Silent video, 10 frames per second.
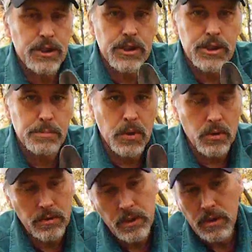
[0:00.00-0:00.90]
just a
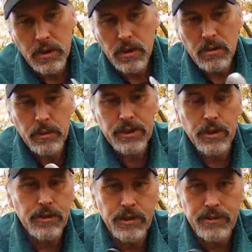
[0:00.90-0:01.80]
spoon. We
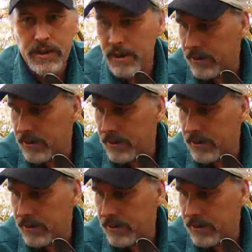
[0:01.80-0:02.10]
showed this